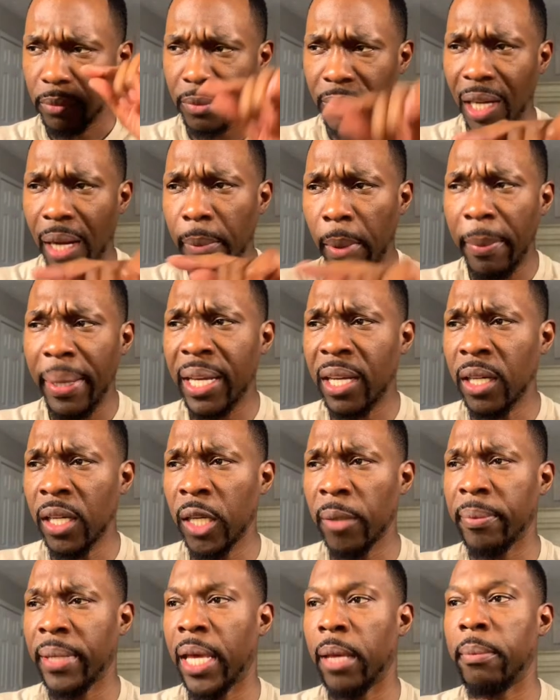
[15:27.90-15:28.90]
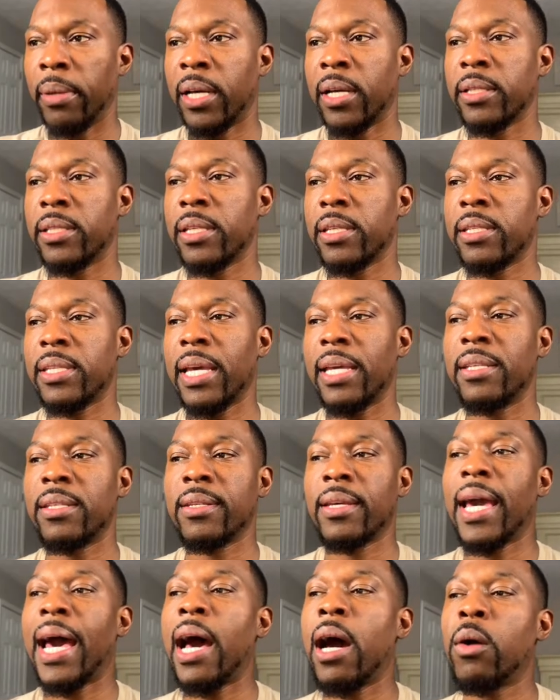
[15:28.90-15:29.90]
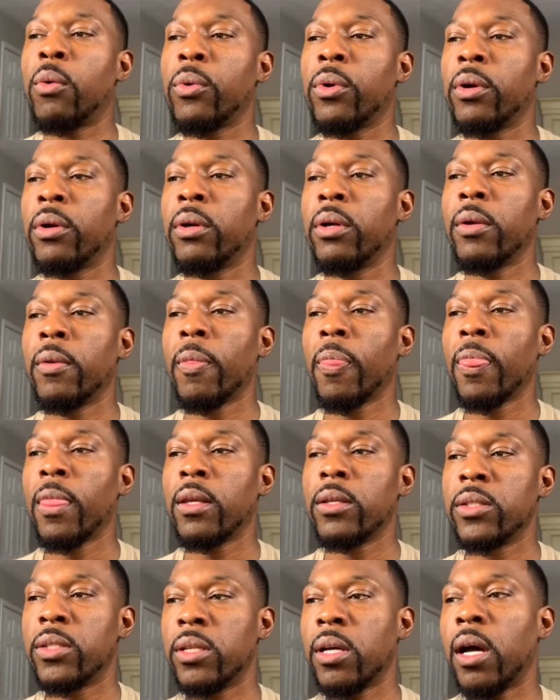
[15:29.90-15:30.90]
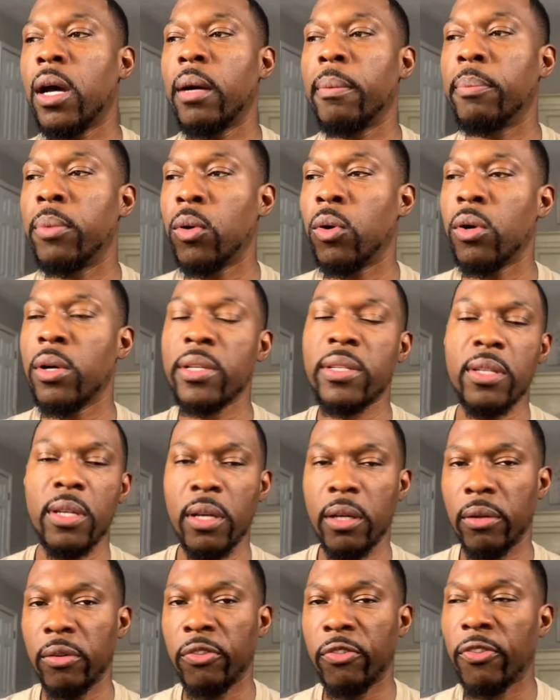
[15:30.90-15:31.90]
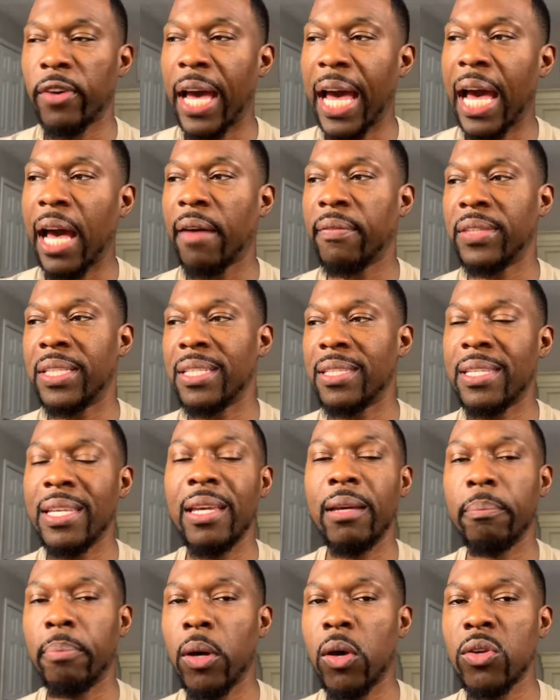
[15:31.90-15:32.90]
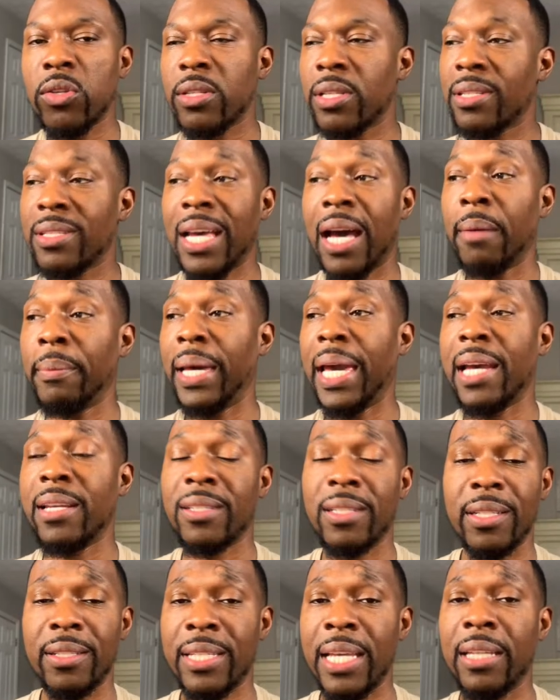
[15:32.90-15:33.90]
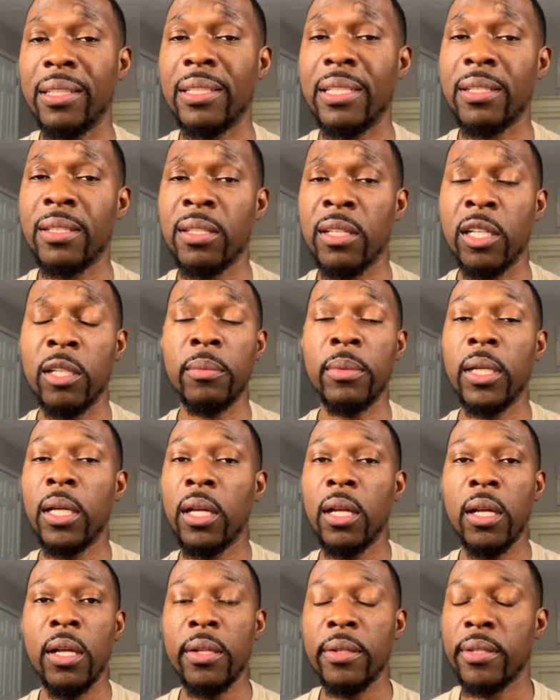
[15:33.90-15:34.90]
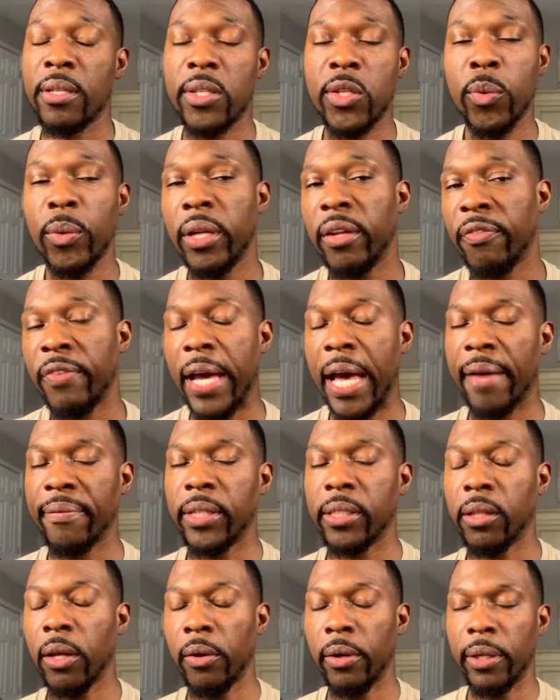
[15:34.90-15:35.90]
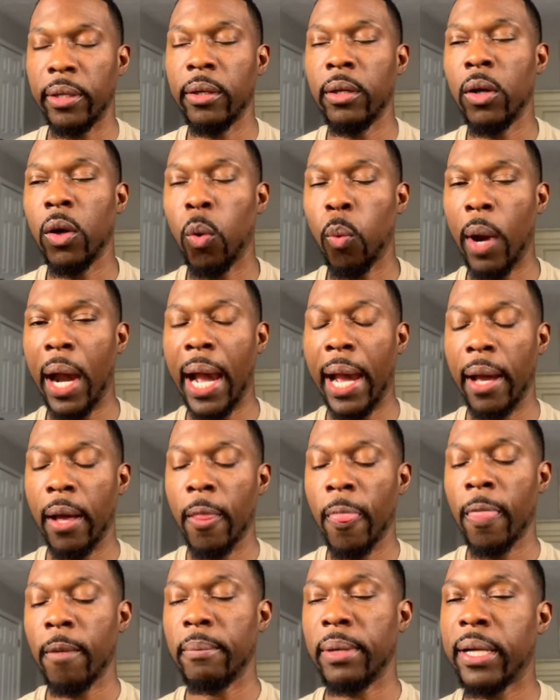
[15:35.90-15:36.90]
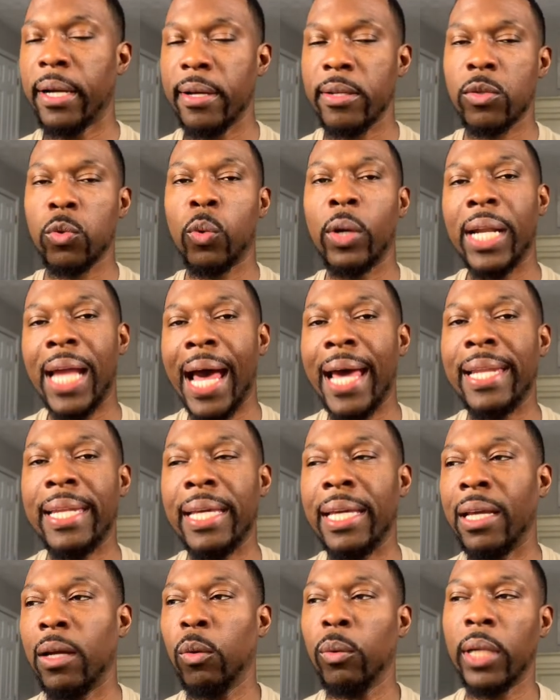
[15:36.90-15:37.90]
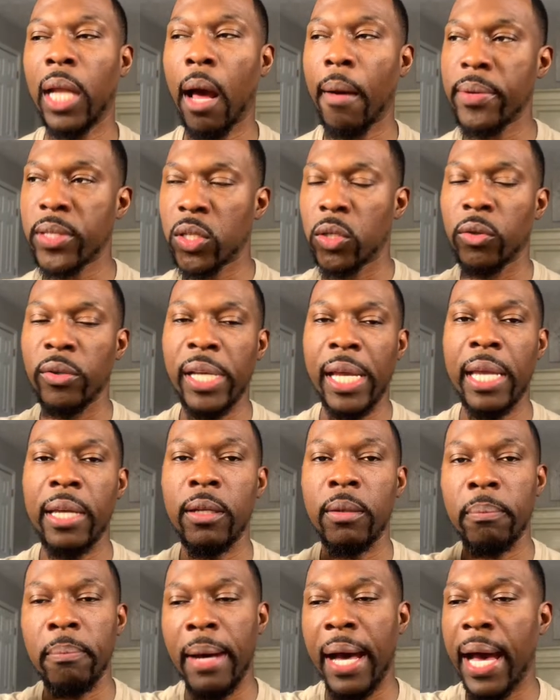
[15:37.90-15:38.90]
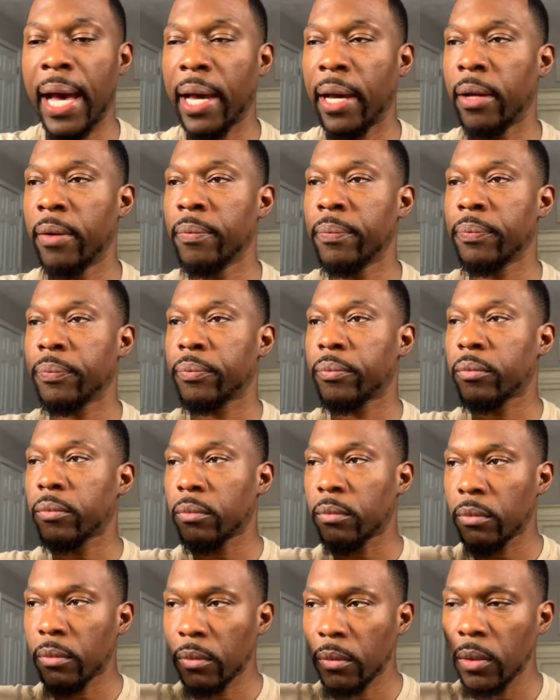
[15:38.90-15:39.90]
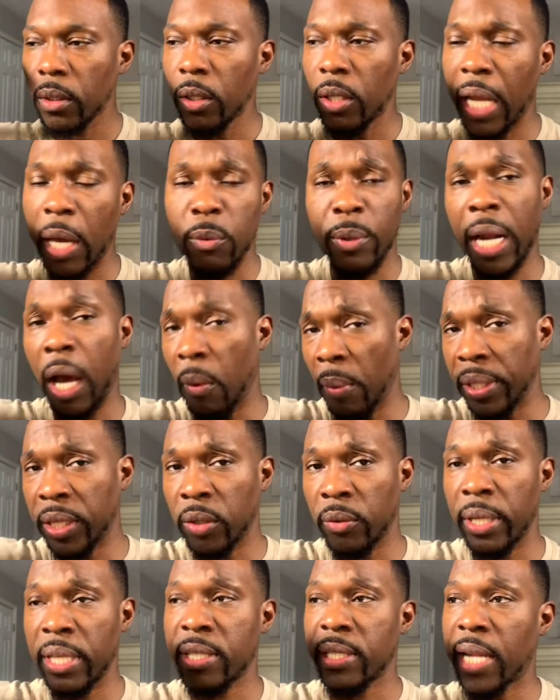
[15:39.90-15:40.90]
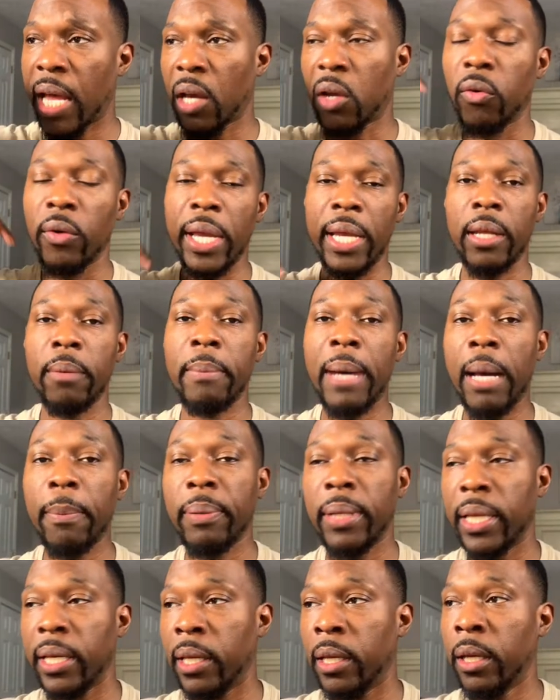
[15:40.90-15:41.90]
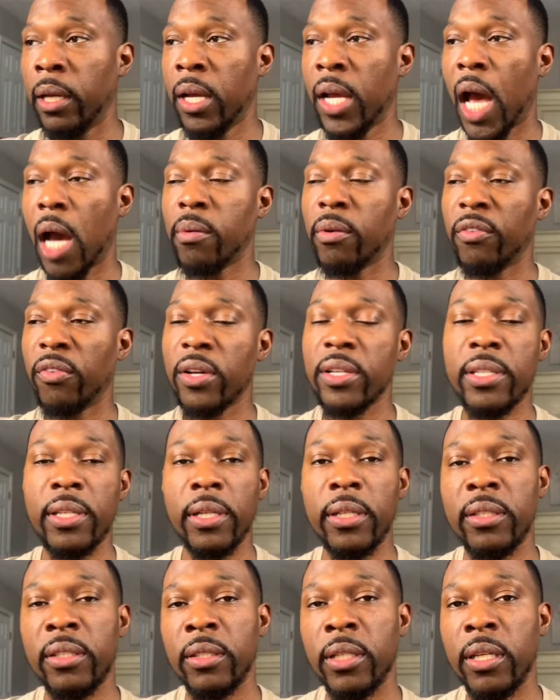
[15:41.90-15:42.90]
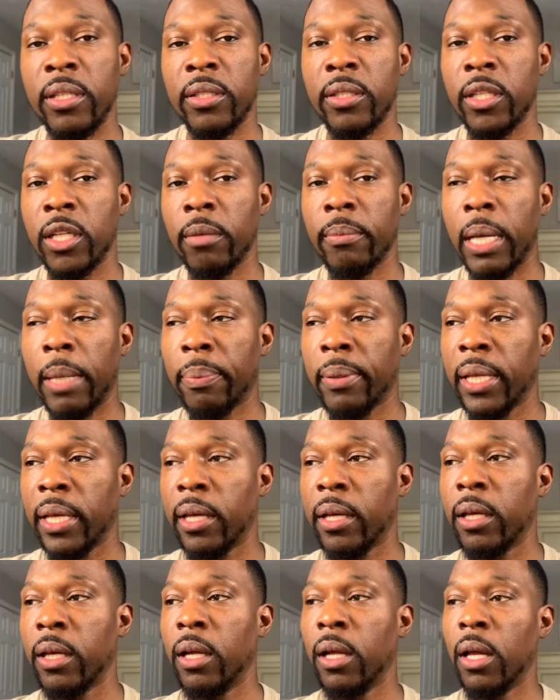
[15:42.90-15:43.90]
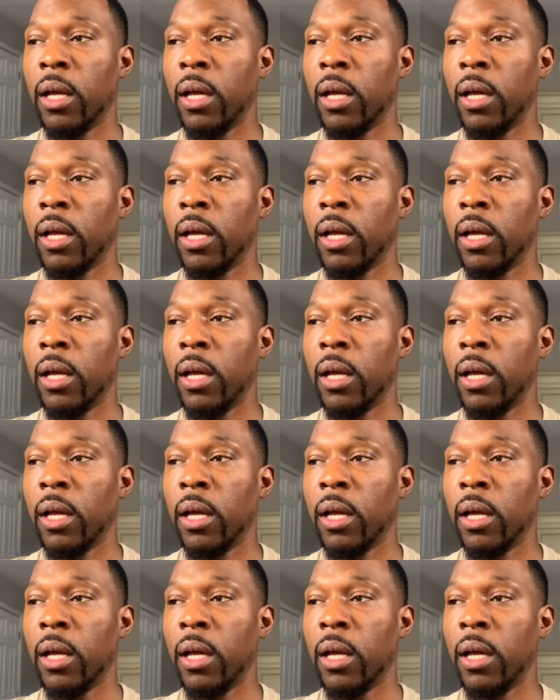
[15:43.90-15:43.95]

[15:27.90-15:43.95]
I'm gonna make an update because it says scour job boards of 5 to 10 postings. I'm gonna ask you to take this up to 25 to 30. Why? Because what I did when I was creating when I went through this and I created my plan, I reverse engineered my plan.